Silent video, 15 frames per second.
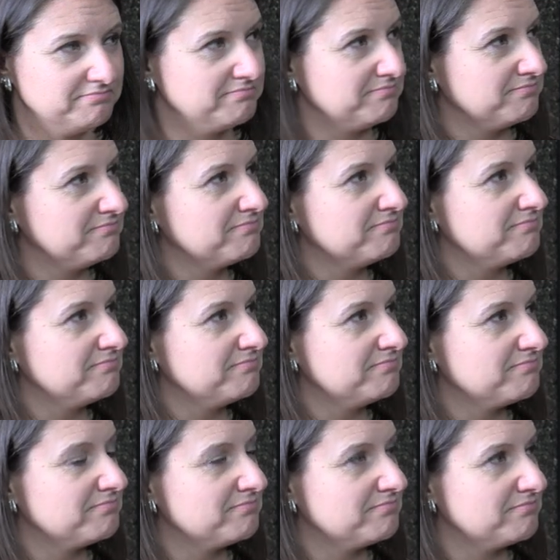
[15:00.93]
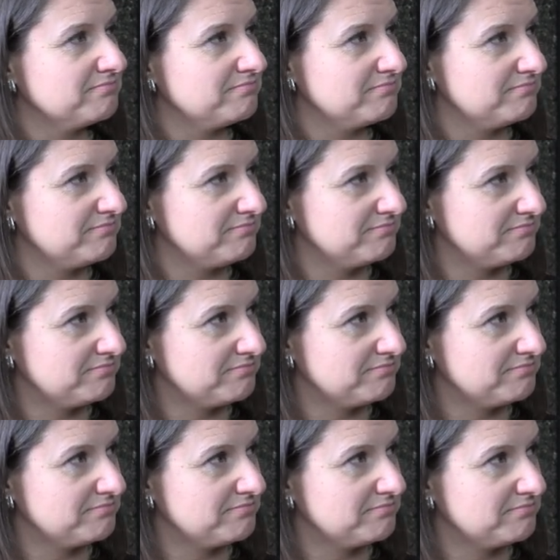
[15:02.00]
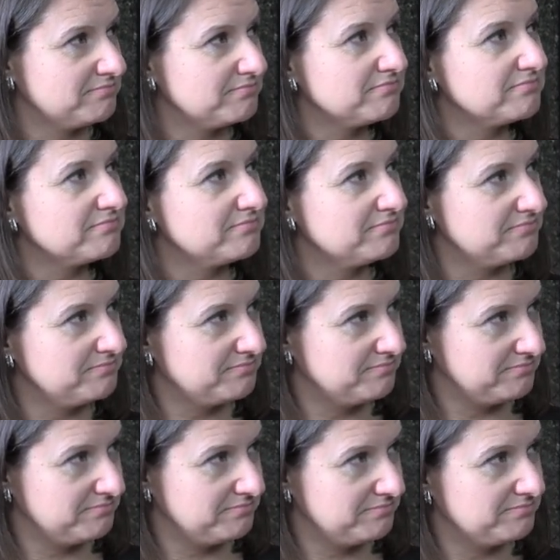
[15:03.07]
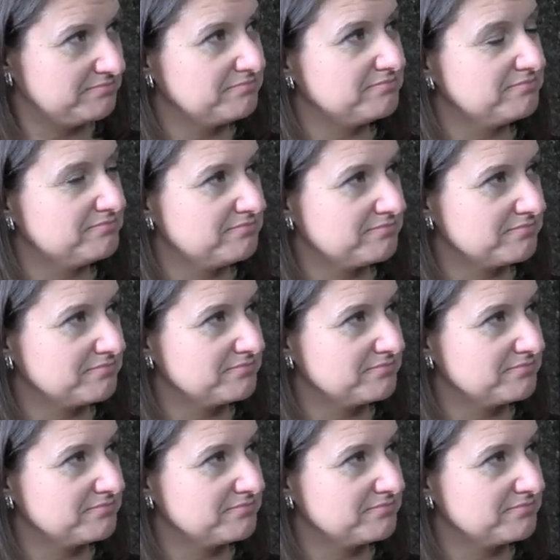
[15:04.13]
(silent)